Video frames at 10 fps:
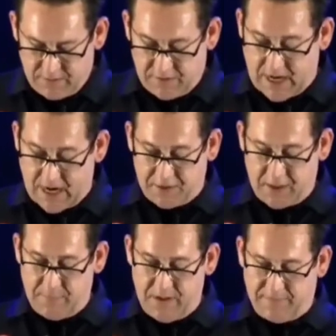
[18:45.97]

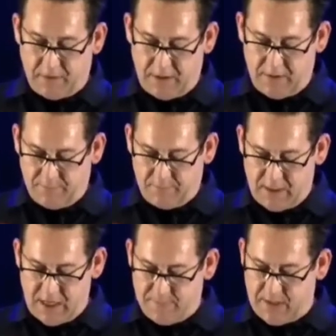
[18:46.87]
Disaster had been averted,
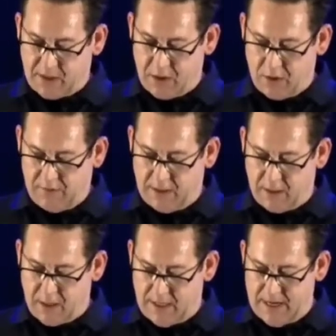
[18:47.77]
and my co-lead
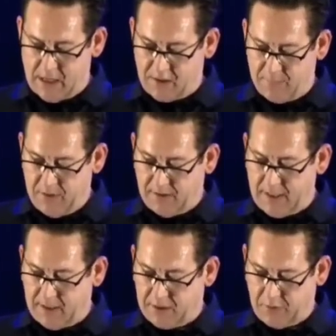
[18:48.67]
and I now
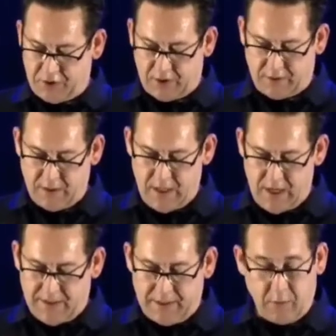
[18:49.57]
communicated to each other
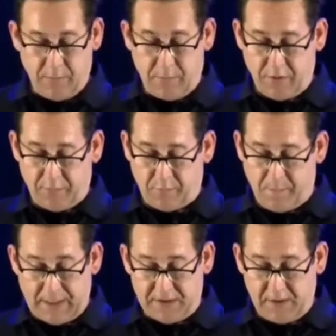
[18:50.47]
that we were both
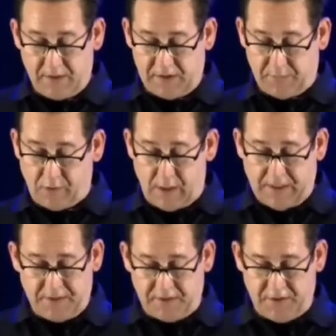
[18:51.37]
pleasantly
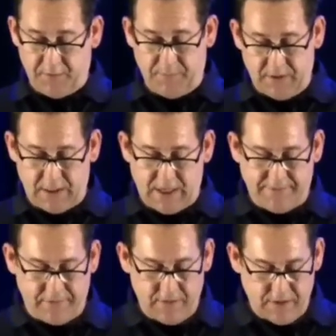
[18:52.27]
surprised to still be
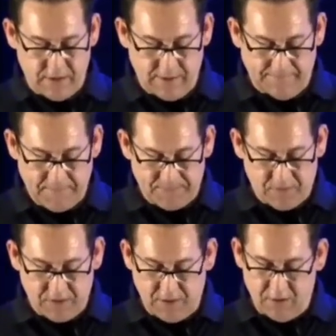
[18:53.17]
alive.
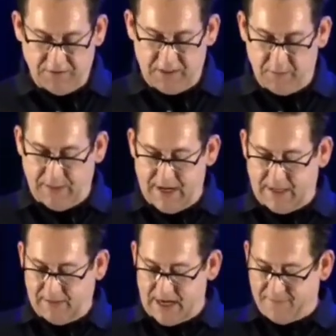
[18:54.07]
The only thing we
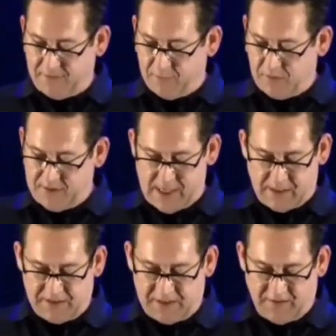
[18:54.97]
had left was to get
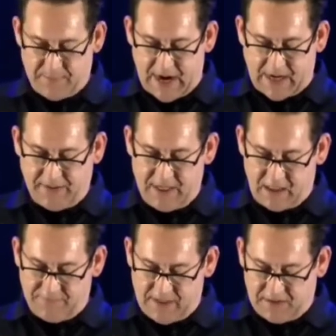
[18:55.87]
ourselves back to the
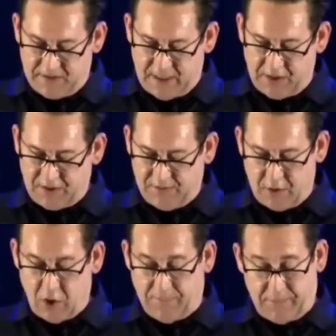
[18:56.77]
elevated station,
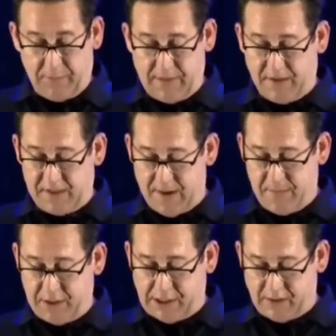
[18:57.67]
hopefully without
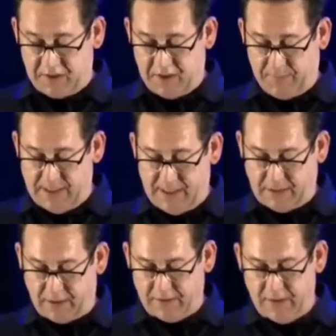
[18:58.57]
damaging our SCBA
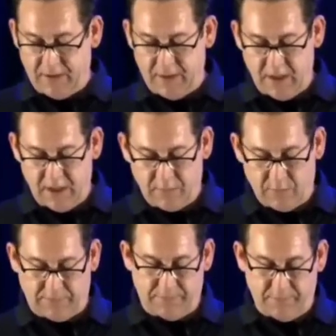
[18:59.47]
gear.
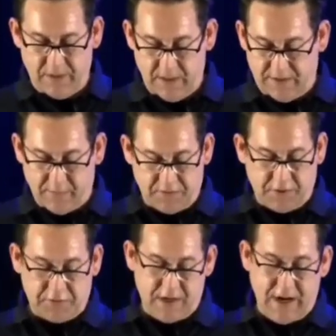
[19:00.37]
Well, there was
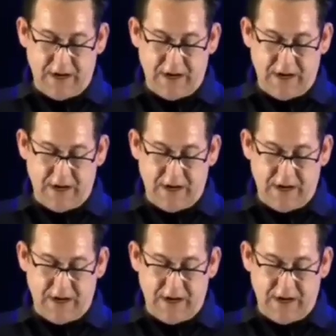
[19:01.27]
also a